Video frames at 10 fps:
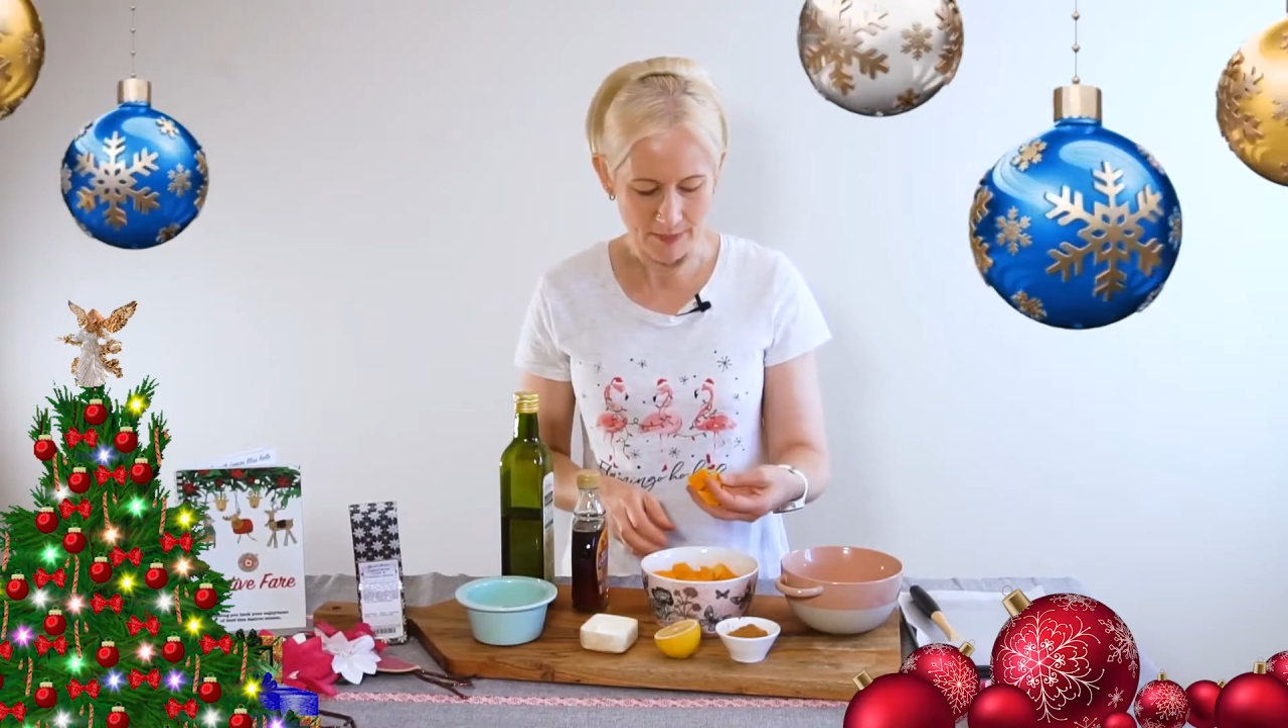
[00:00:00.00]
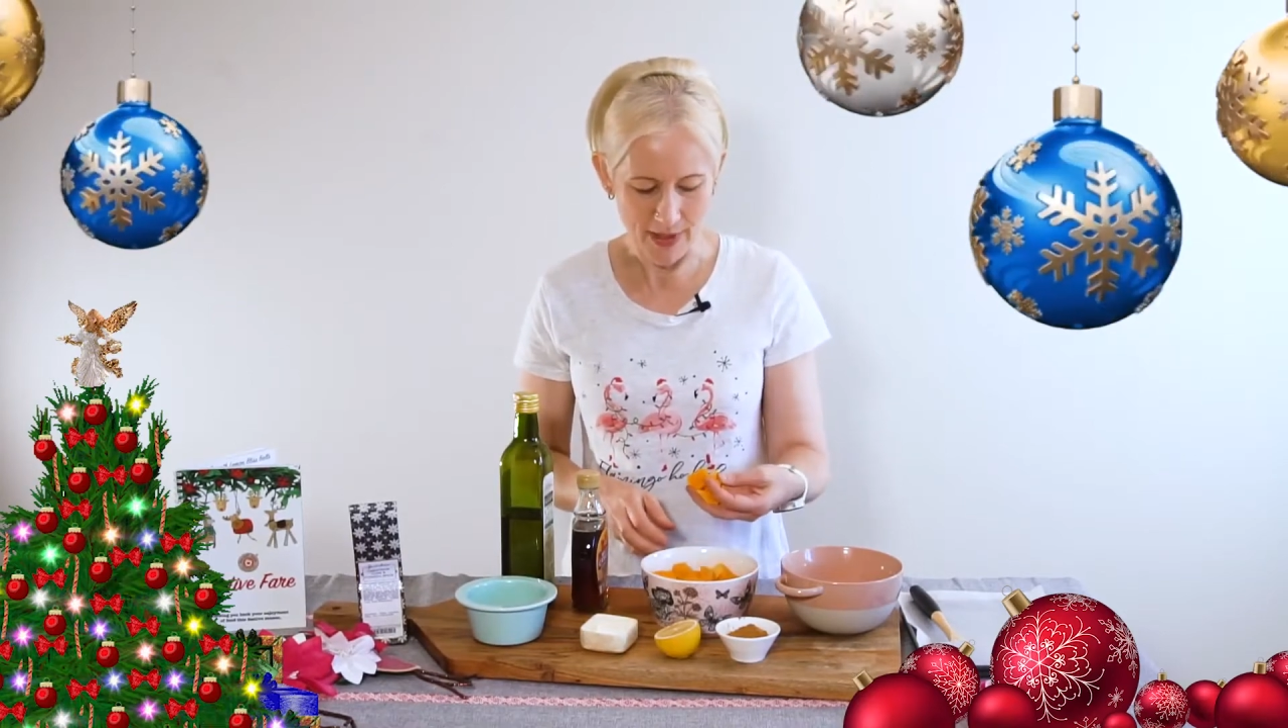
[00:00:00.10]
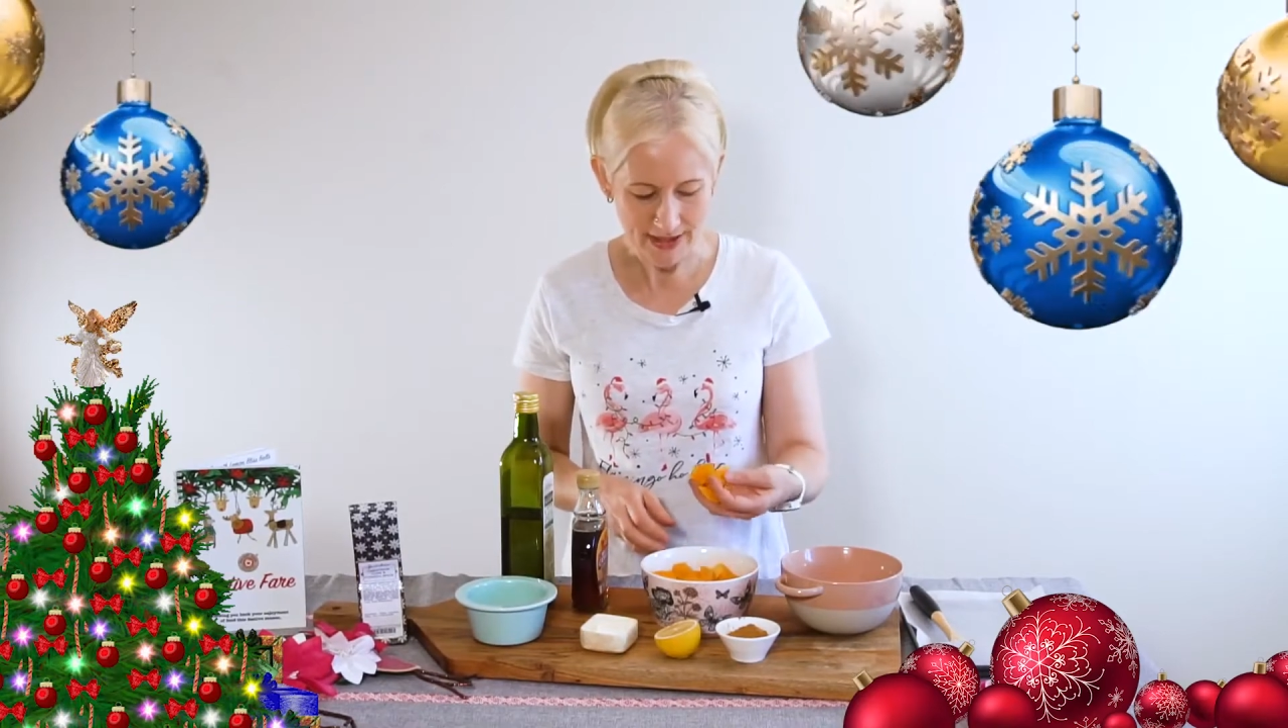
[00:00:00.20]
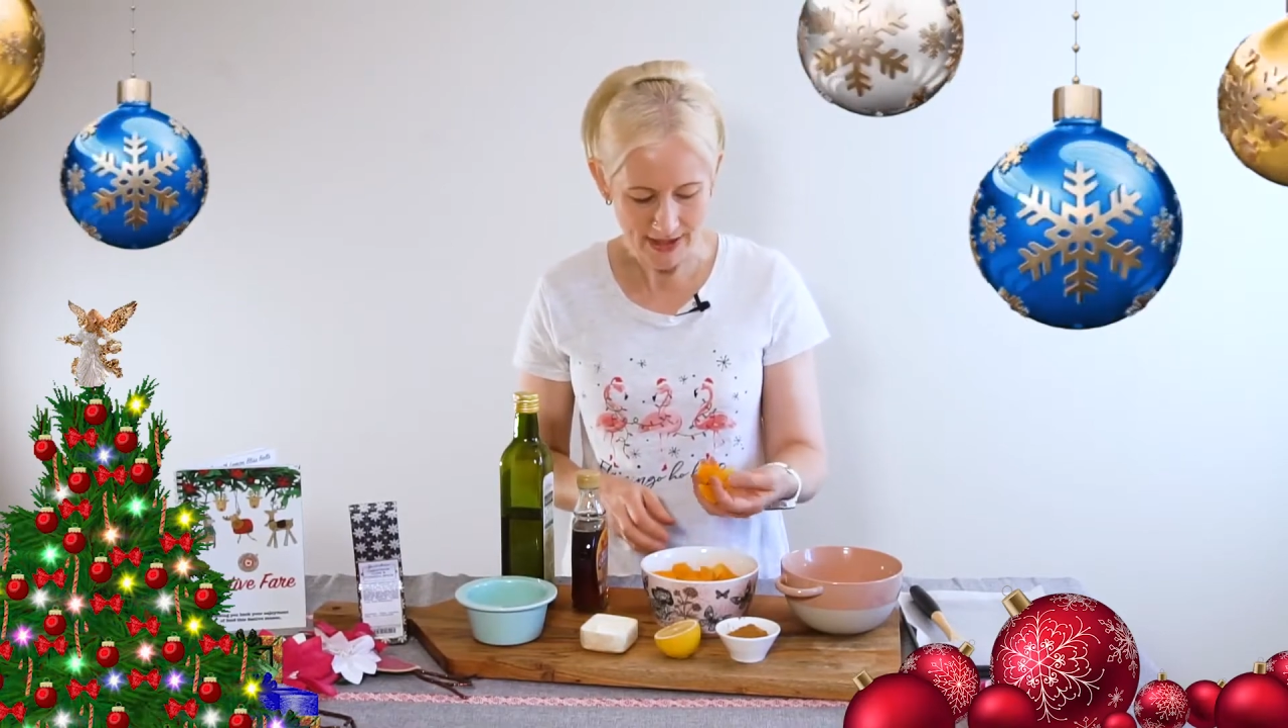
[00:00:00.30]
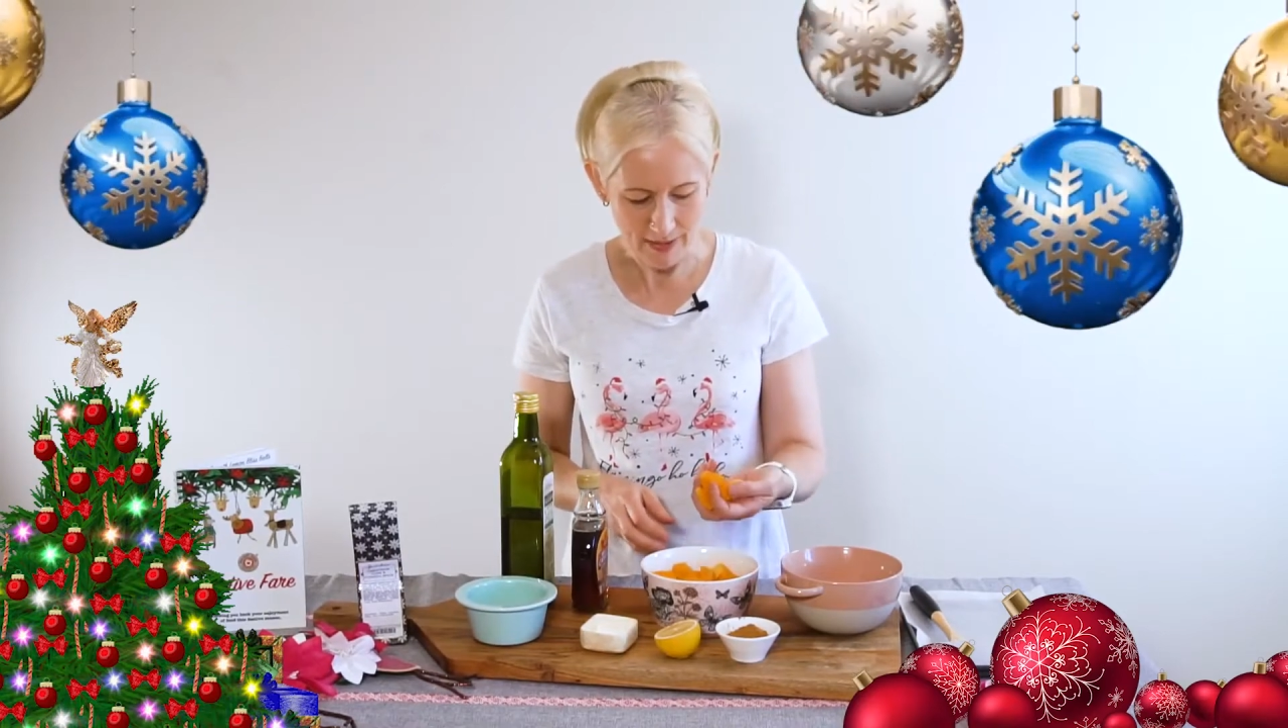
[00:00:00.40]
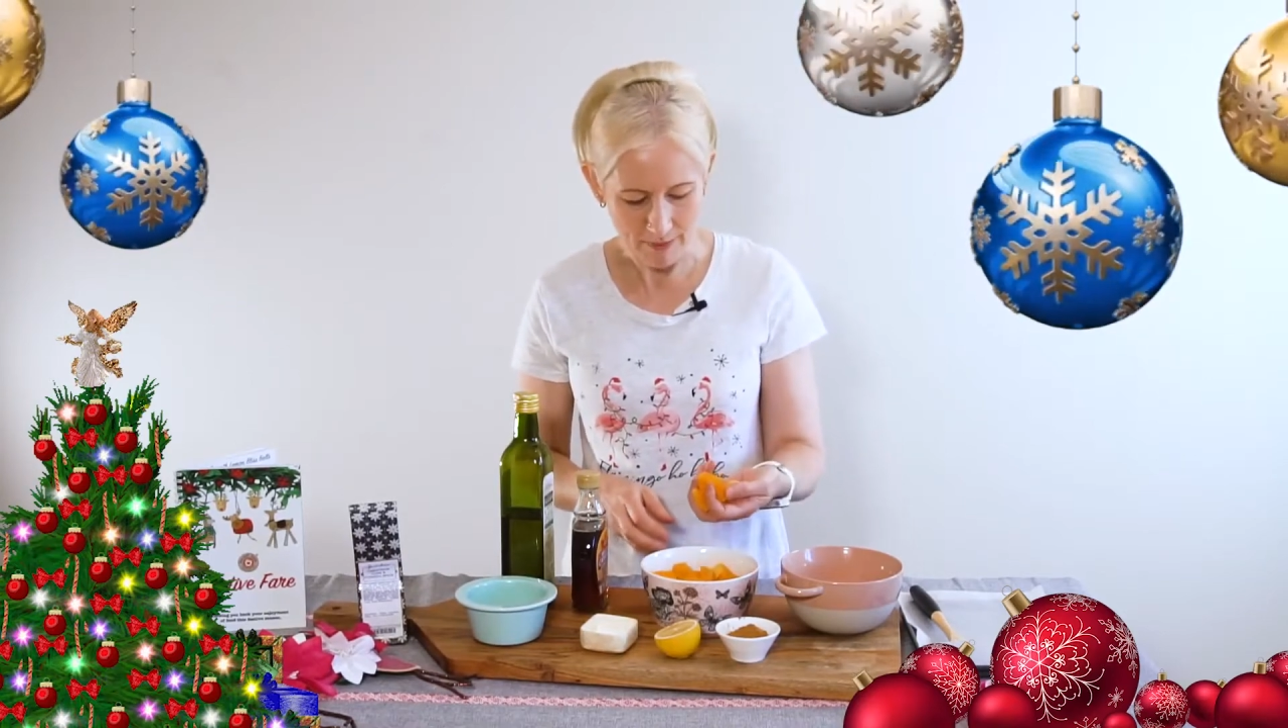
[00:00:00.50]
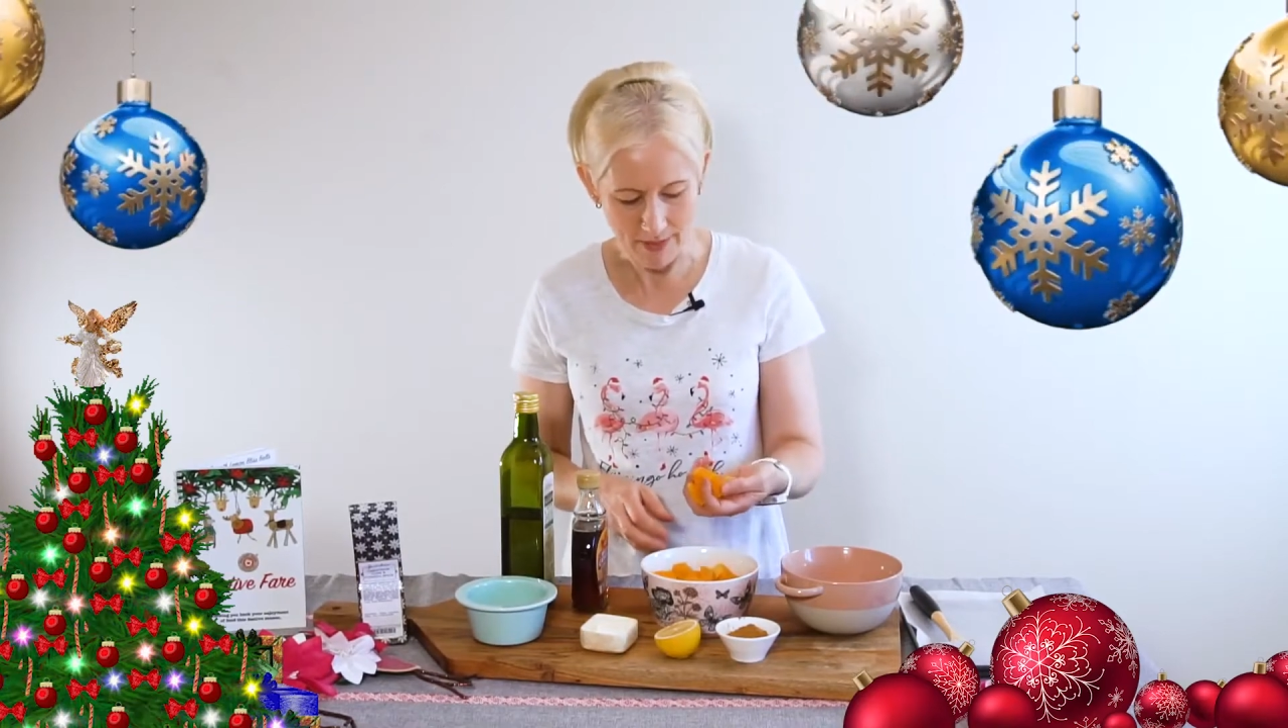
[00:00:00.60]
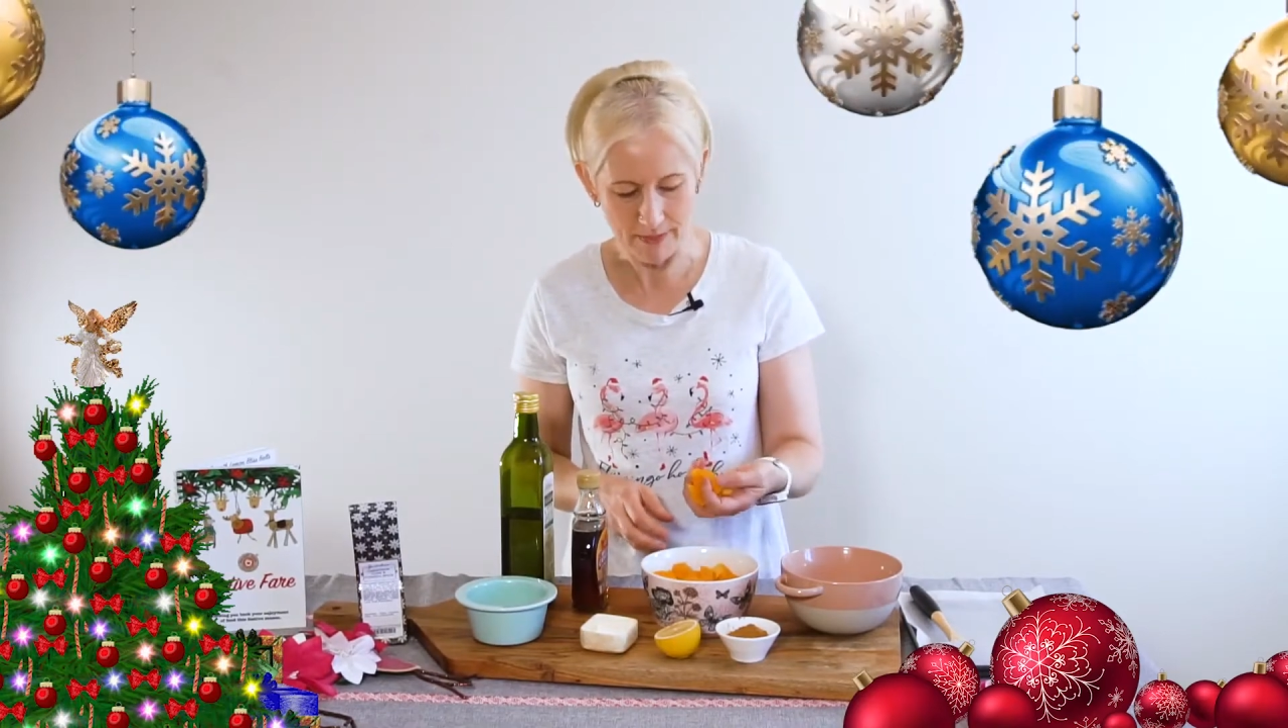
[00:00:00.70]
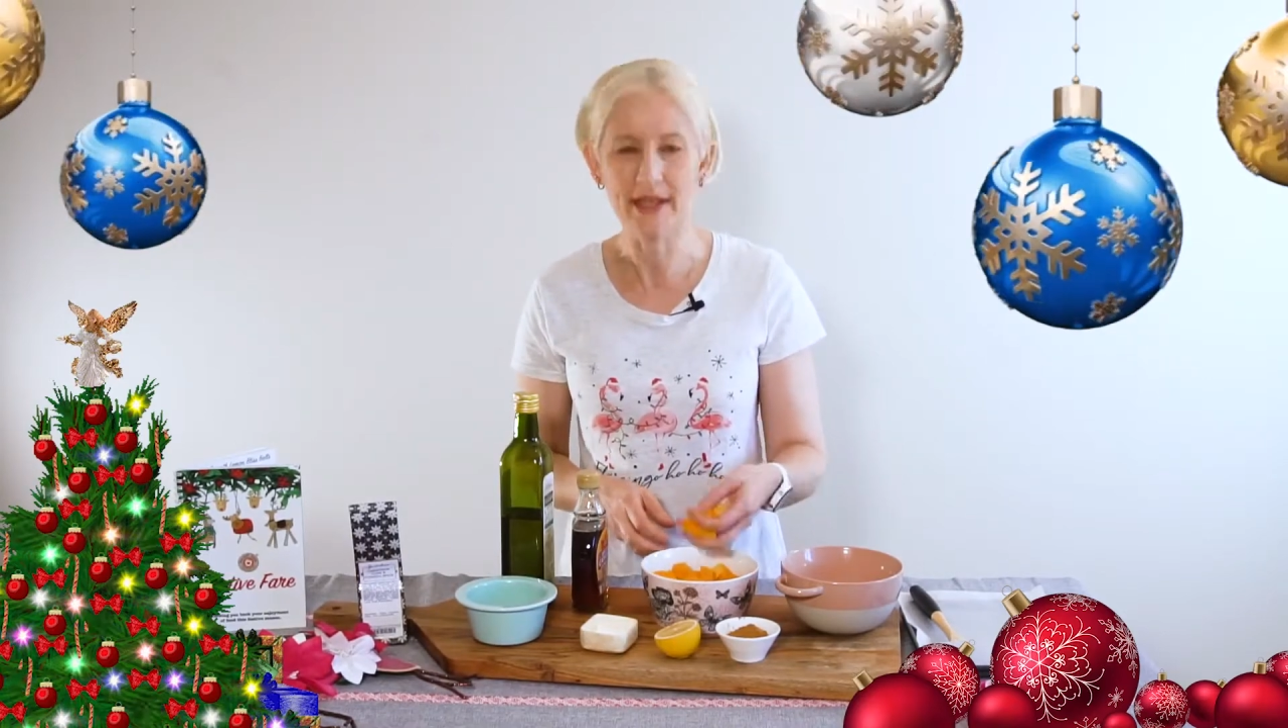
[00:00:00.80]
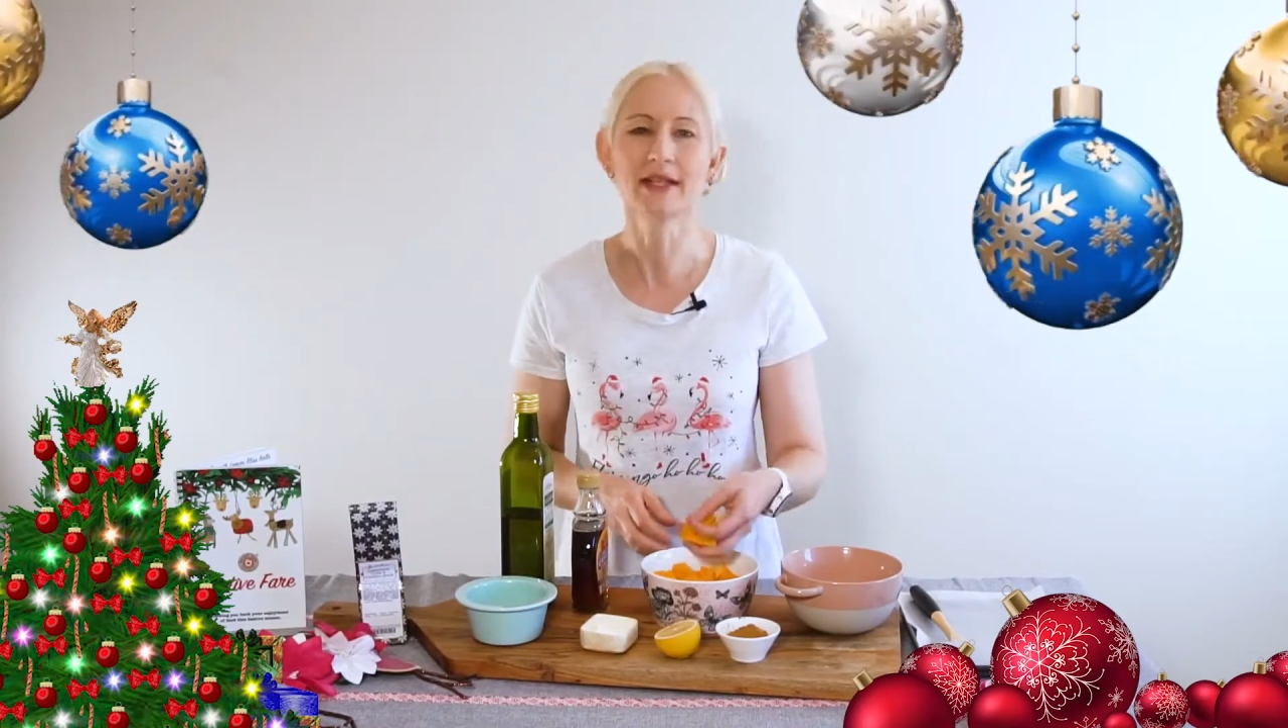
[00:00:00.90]
butternut
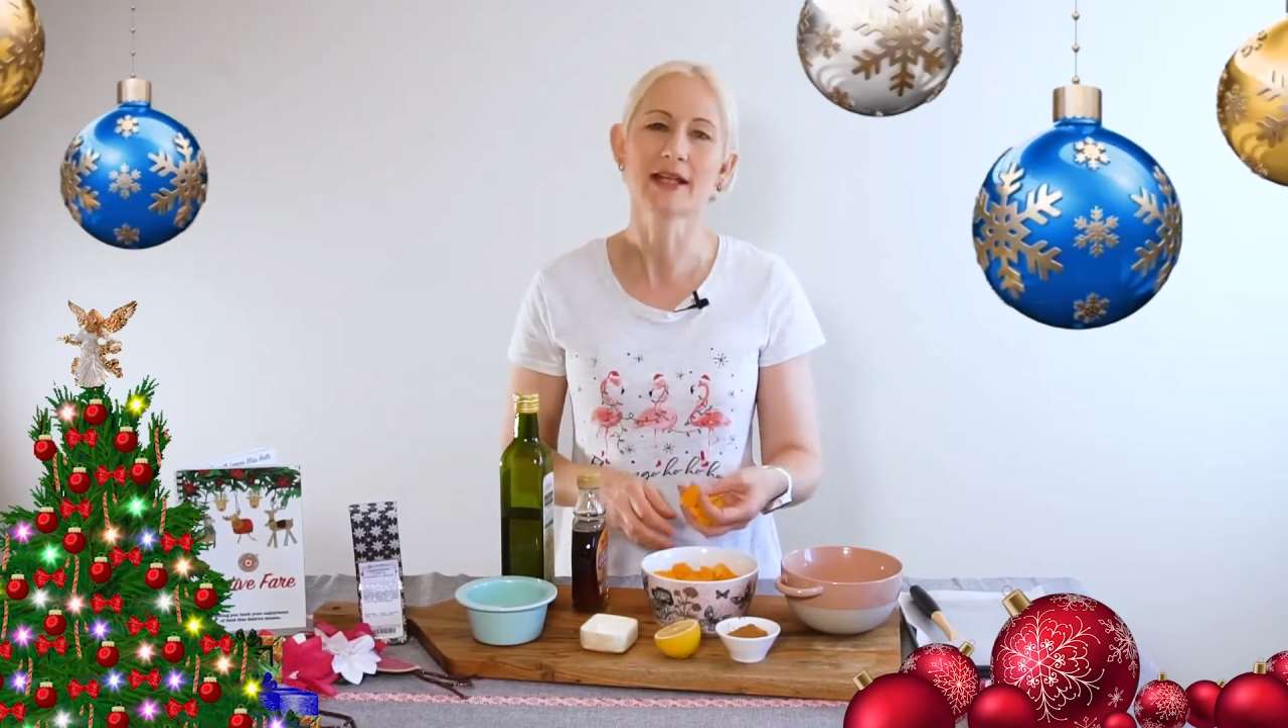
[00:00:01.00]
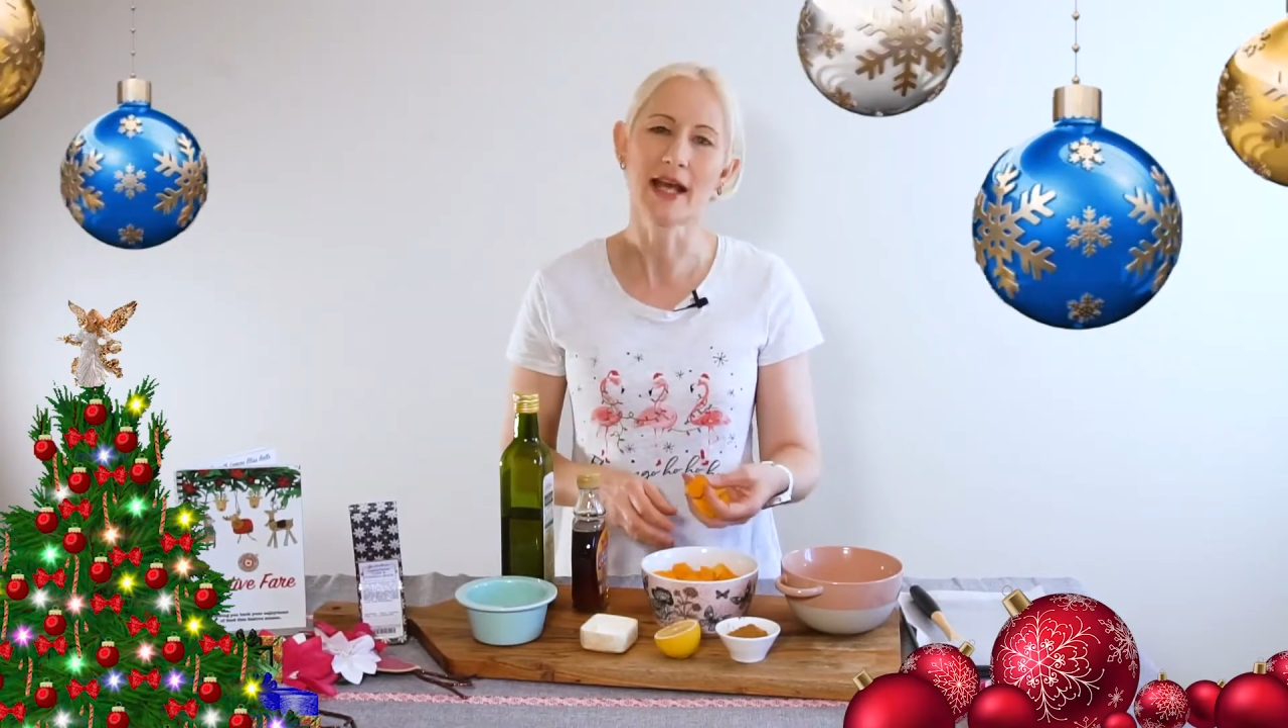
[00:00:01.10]
pumpkin